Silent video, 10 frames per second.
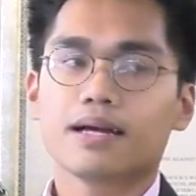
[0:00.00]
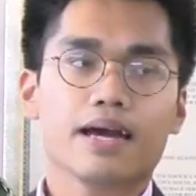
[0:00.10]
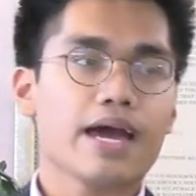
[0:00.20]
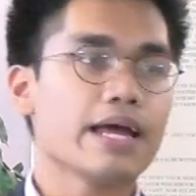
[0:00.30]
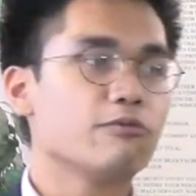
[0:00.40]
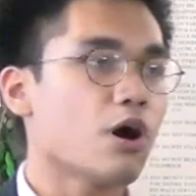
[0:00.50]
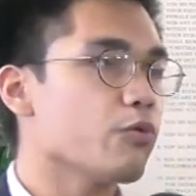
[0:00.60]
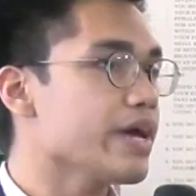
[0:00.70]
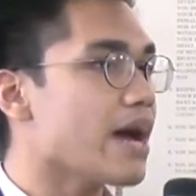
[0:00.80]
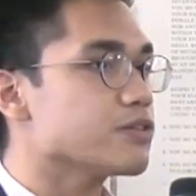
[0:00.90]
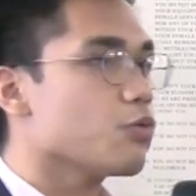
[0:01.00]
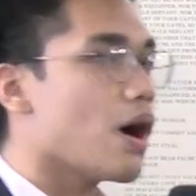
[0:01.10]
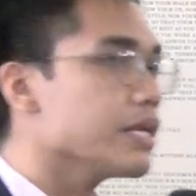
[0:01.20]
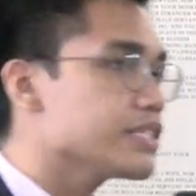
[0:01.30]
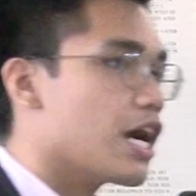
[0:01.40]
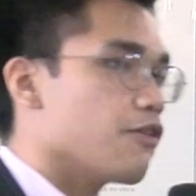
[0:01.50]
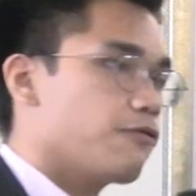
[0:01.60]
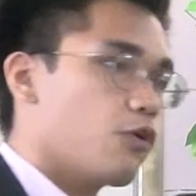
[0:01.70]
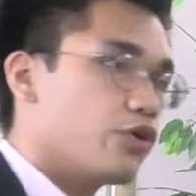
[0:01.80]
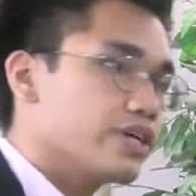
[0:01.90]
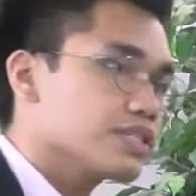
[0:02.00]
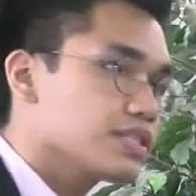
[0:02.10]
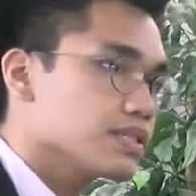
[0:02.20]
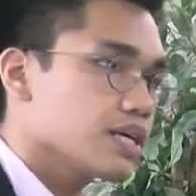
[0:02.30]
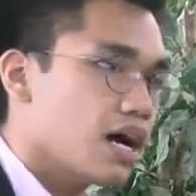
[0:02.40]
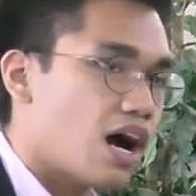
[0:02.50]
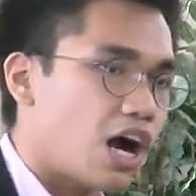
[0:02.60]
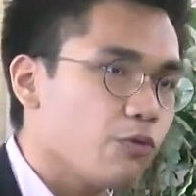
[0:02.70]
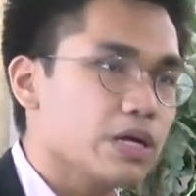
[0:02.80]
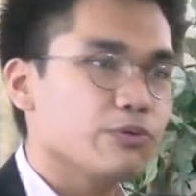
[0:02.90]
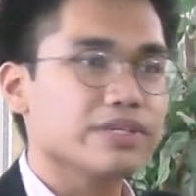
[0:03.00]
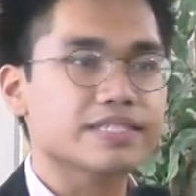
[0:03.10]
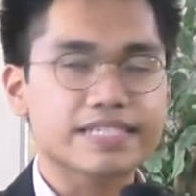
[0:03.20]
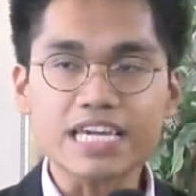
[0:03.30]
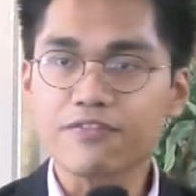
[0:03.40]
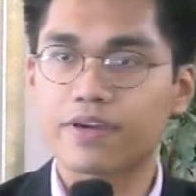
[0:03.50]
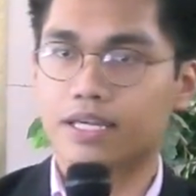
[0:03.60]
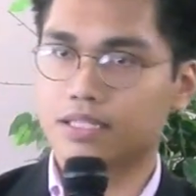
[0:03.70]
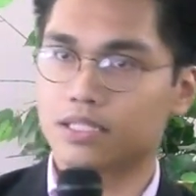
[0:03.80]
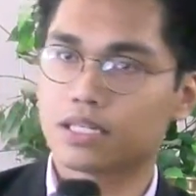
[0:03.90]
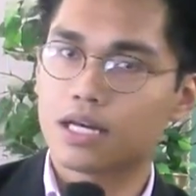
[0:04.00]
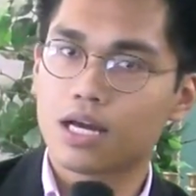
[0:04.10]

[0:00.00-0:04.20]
And what we have to watch out for is, are we receiving